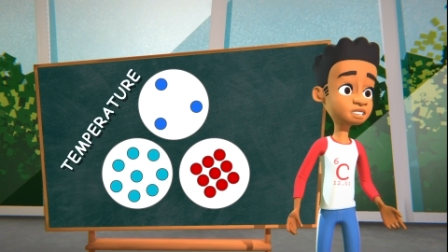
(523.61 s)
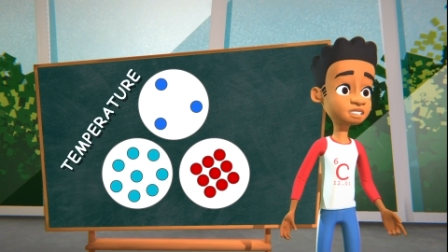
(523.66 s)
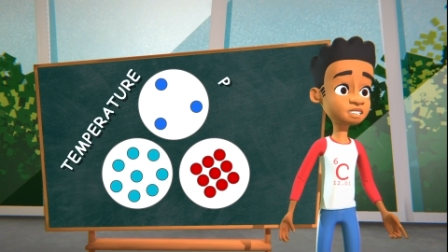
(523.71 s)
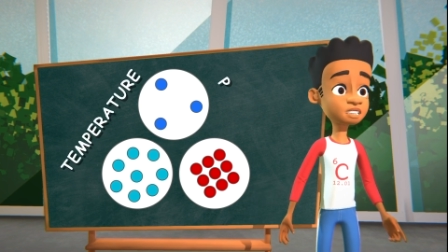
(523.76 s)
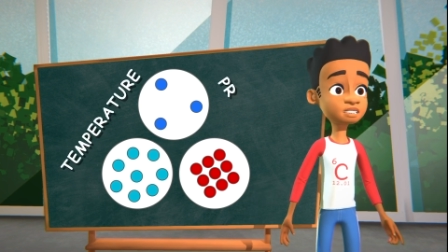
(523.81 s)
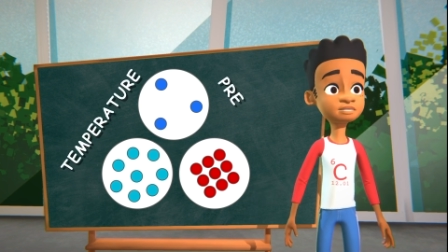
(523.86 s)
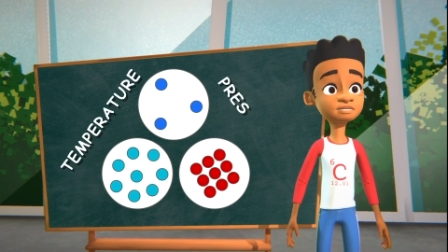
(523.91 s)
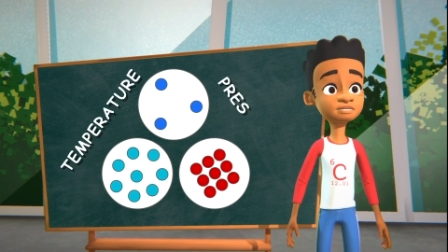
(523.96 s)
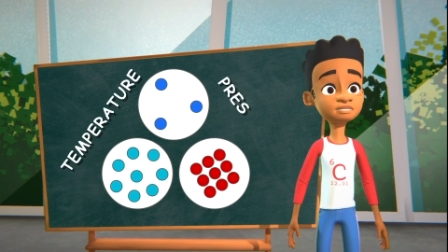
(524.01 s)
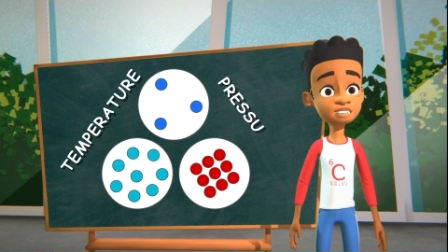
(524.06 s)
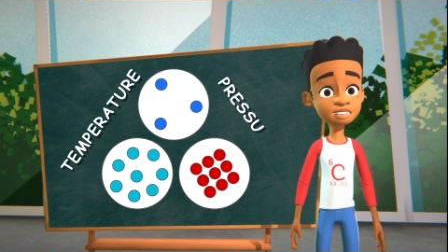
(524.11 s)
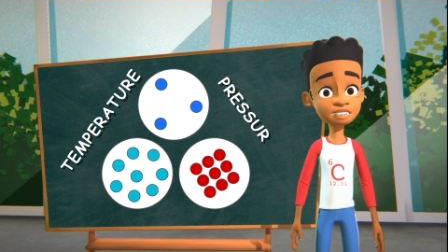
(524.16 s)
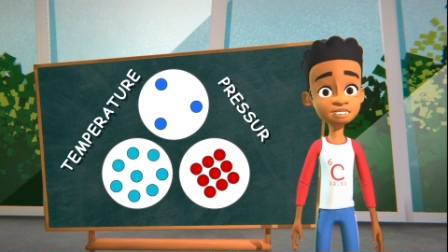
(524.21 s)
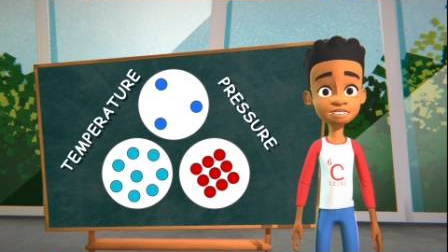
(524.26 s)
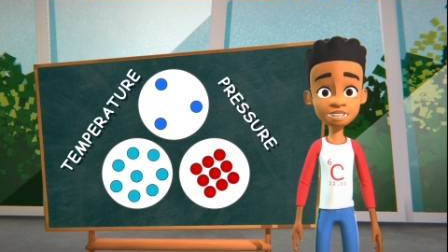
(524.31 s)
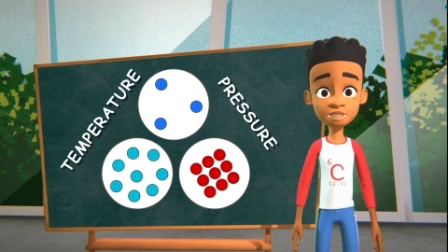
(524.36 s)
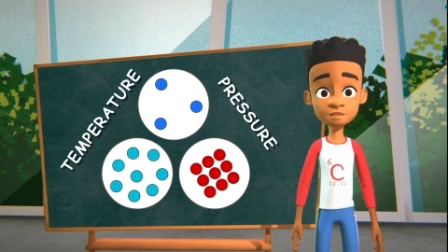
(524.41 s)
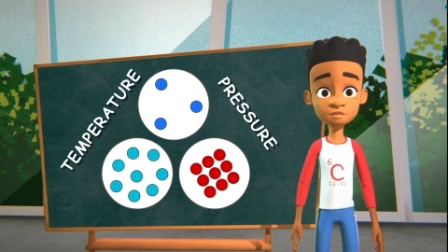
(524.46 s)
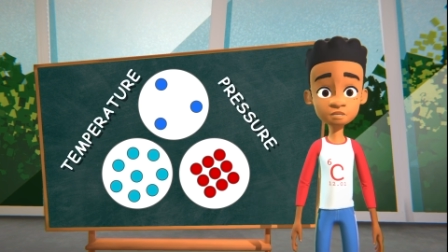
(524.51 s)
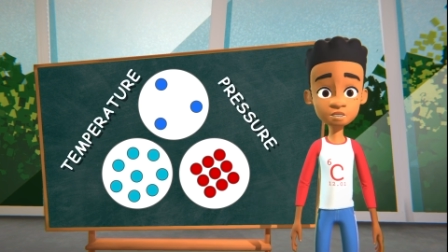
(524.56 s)
a shift
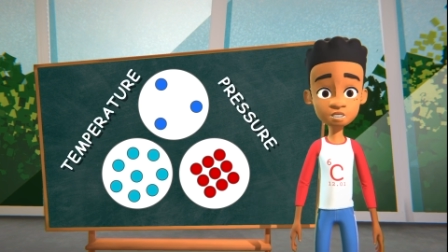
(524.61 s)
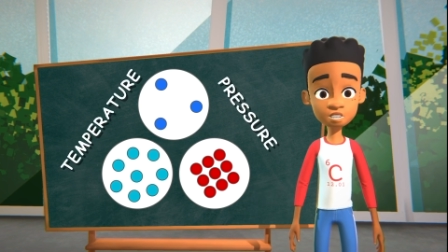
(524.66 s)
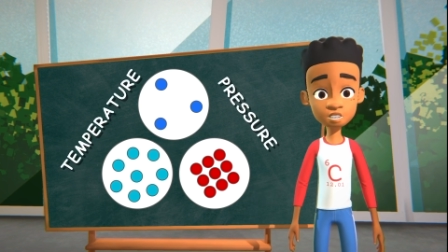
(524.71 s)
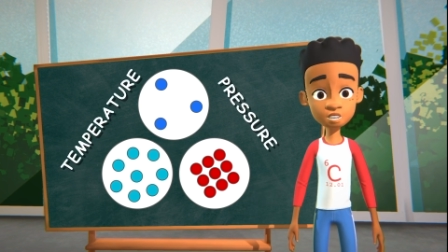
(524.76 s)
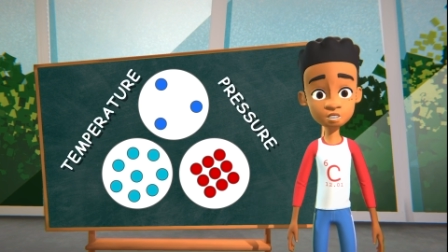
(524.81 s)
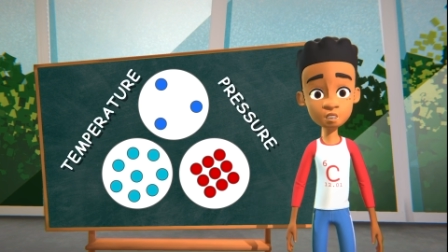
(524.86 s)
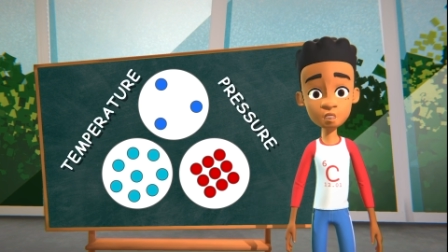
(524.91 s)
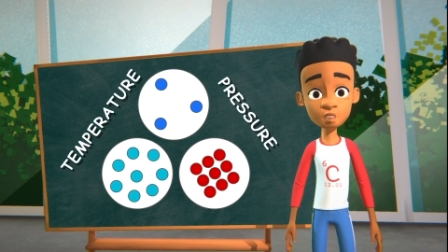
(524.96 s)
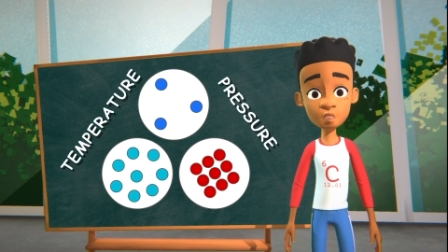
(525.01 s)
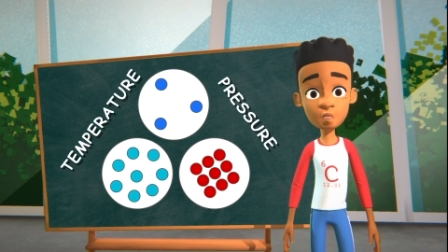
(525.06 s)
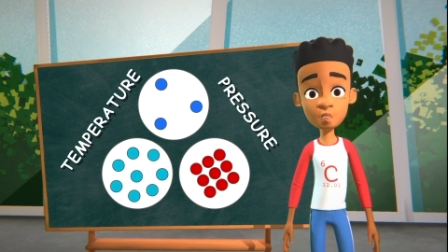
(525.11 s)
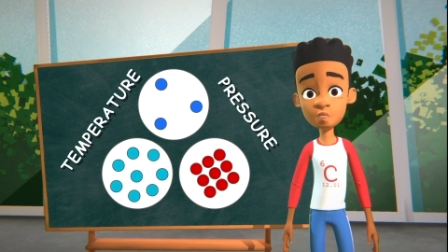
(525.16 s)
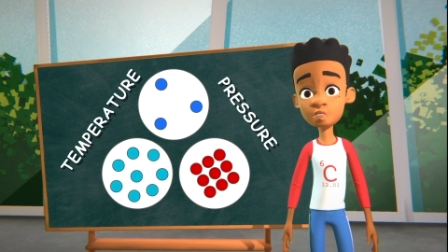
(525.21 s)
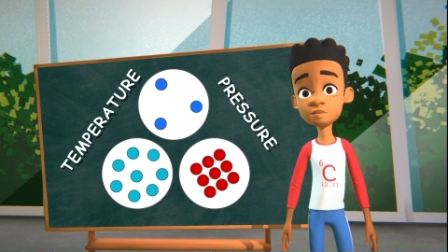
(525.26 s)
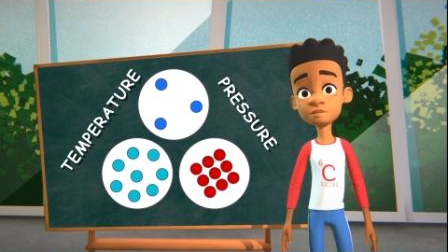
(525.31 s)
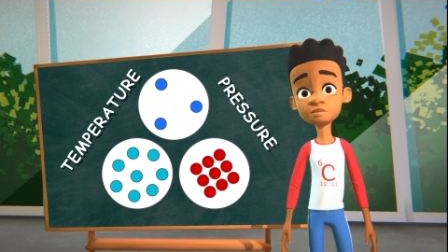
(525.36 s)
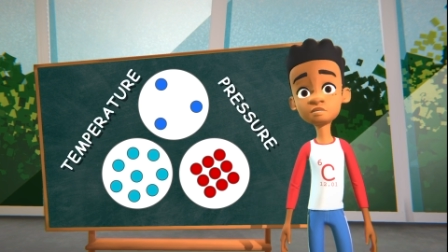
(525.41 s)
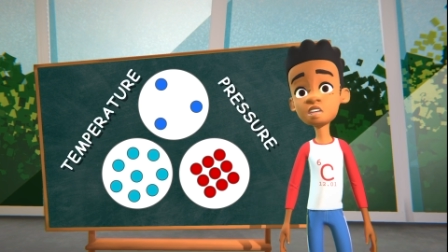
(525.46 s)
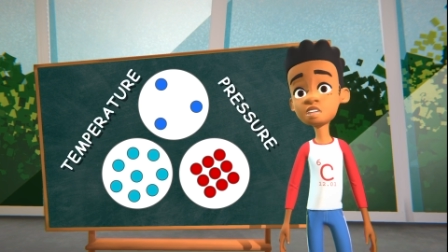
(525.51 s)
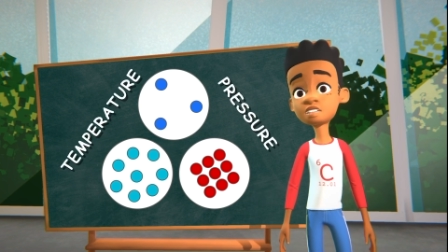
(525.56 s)
in temperature
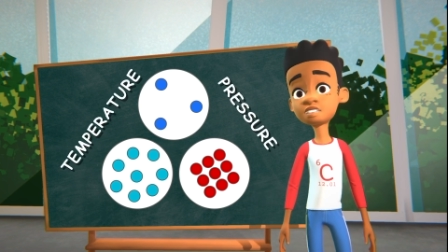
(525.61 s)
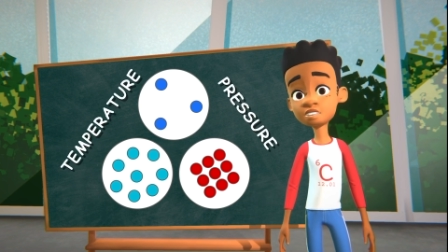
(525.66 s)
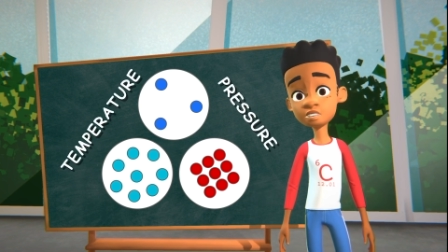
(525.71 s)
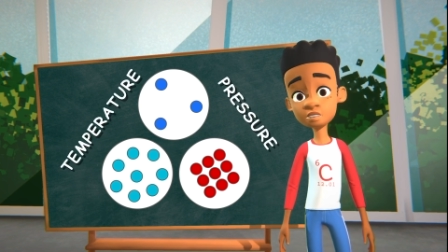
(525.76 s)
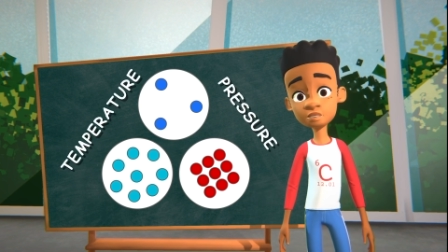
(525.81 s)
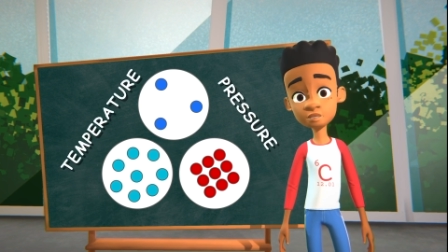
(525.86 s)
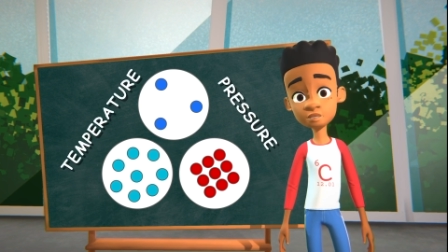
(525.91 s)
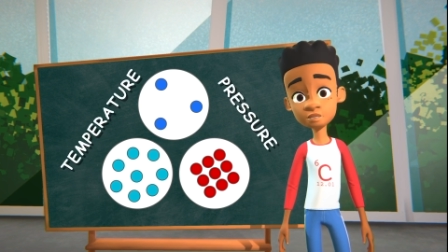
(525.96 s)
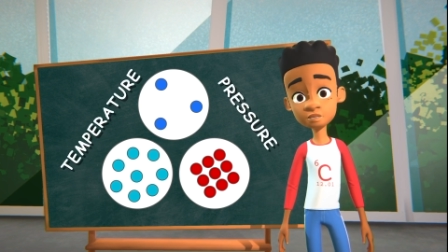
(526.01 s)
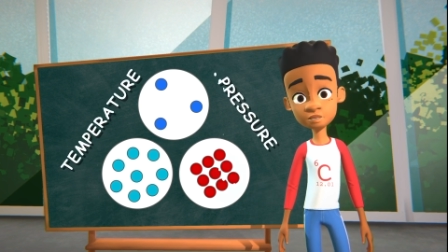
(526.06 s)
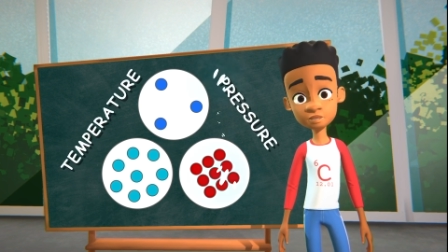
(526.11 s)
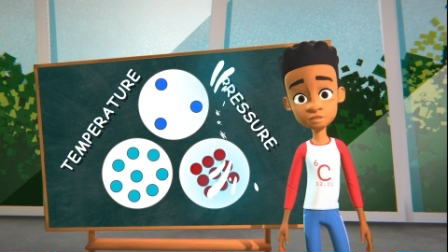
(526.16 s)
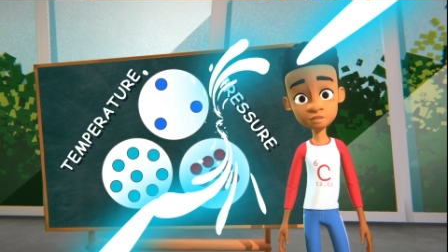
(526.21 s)
or pressure.